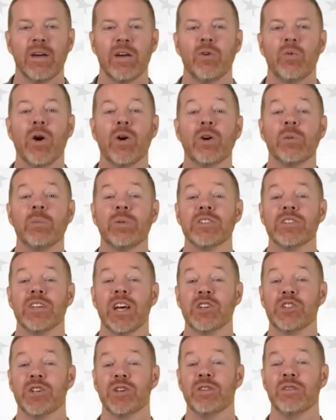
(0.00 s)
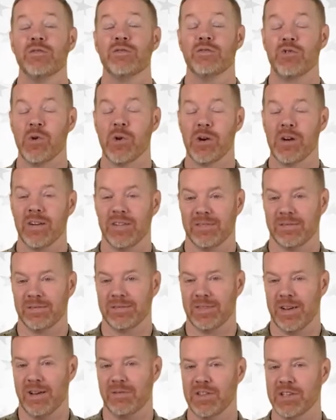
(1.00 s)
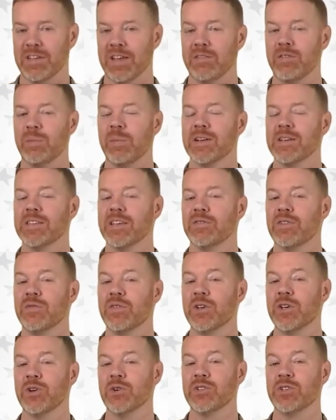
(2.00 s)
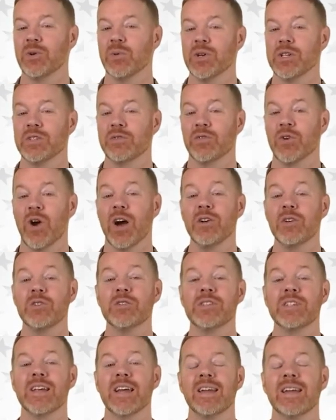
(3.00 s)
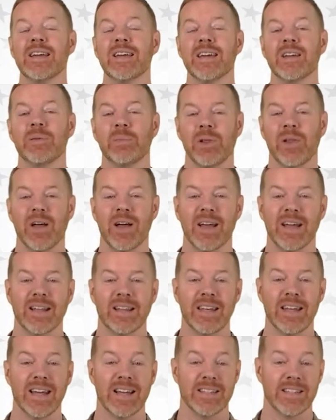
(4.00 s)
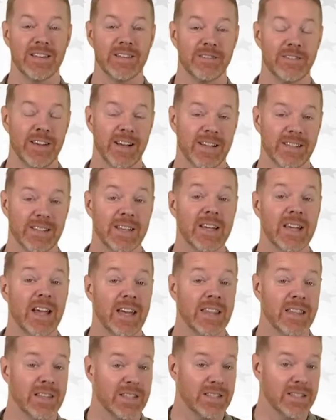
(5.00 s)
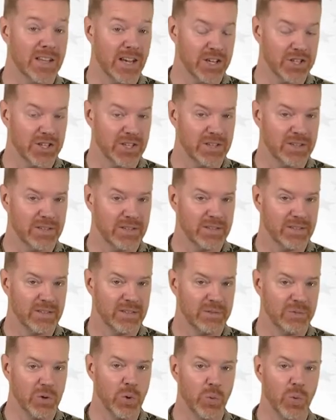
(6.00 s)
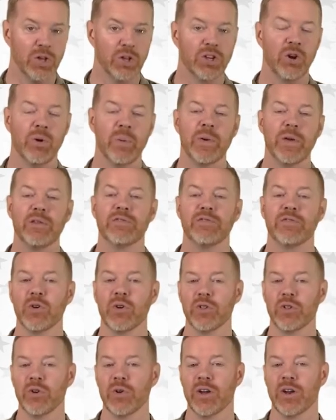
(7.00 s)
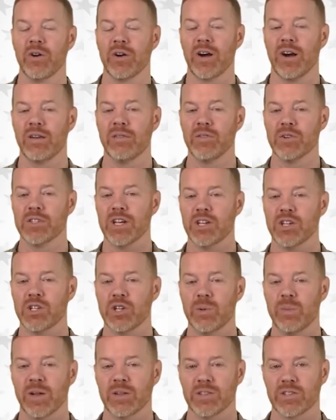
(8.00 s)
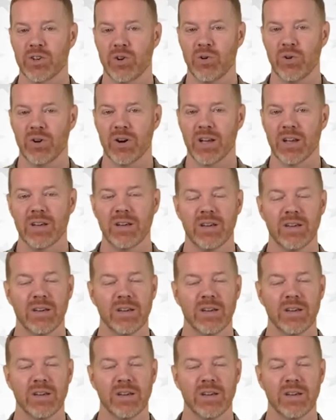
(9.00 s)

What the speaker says: Welcome to Session 4 of the 7x7 video series for understanding and applying the SFS. In this session, we will go a bit further in our conversation about scoring,